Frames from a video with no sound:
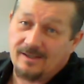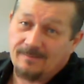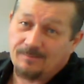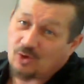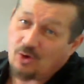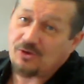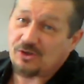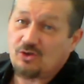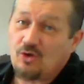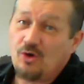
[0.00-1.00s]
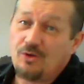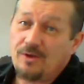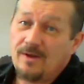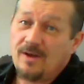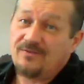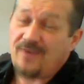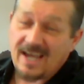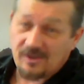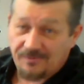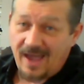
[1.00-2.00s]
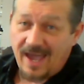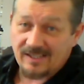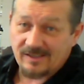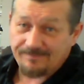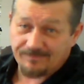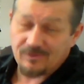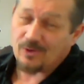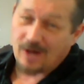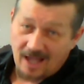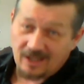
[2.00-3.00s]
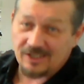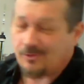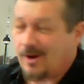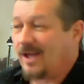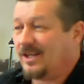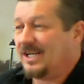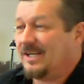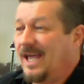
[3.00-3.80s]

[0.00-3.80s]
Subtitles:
truth is truth, facts are facts, reality is reality.